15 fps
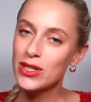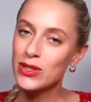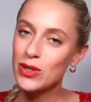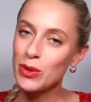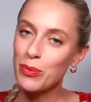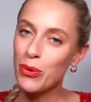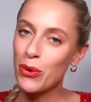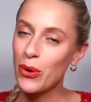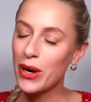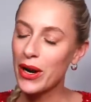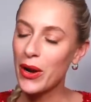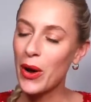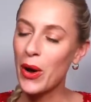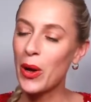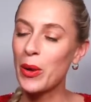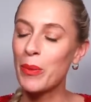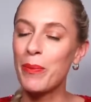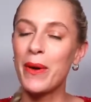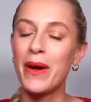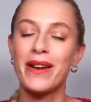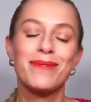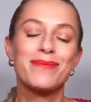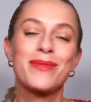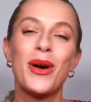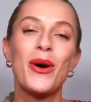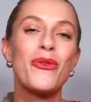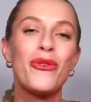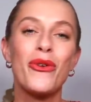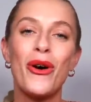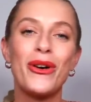to support it all. But
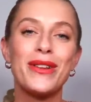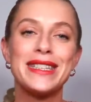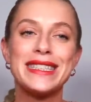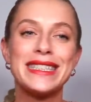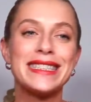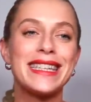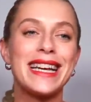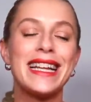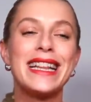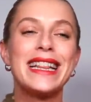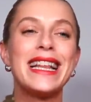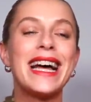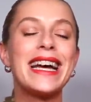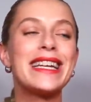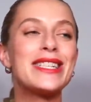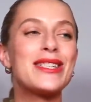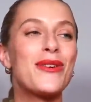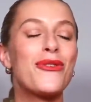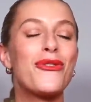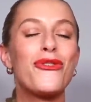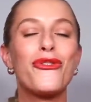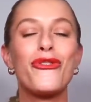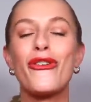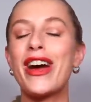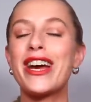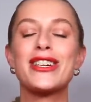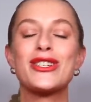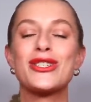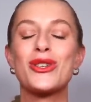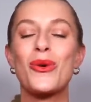overall, this is a light,
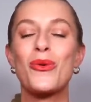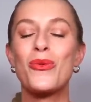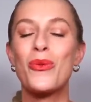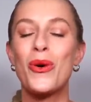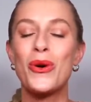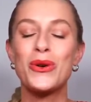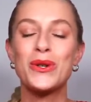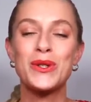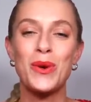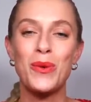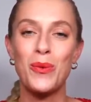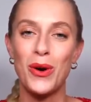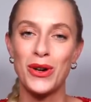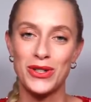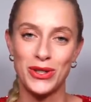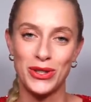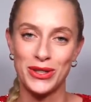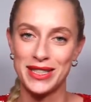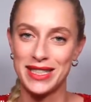fresh rose water